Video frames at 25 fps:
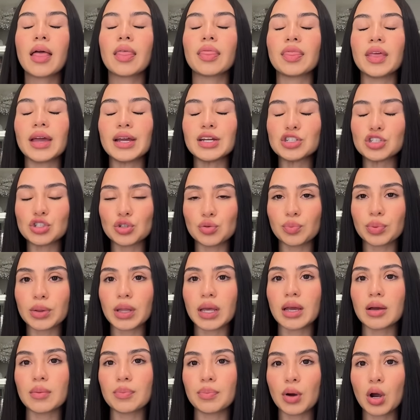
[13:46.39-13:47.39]
They do
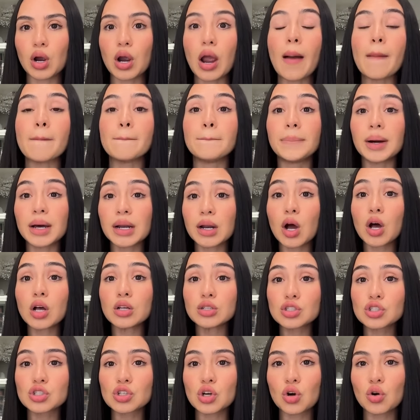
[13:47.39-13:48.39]
play a part. But
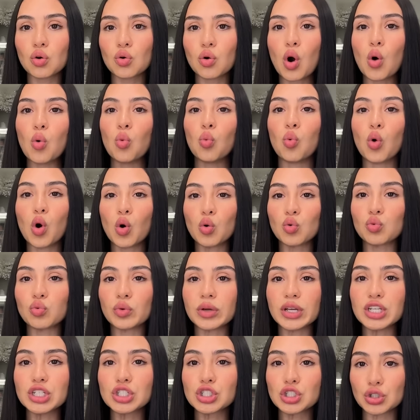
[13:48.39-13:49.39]
also, what
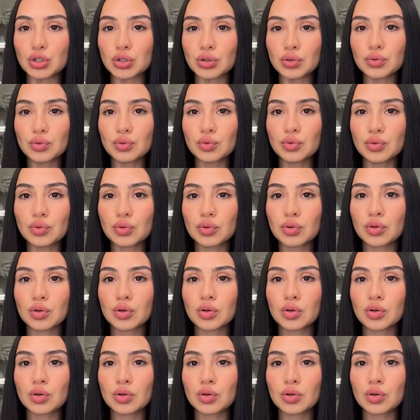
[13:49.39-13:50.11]
we do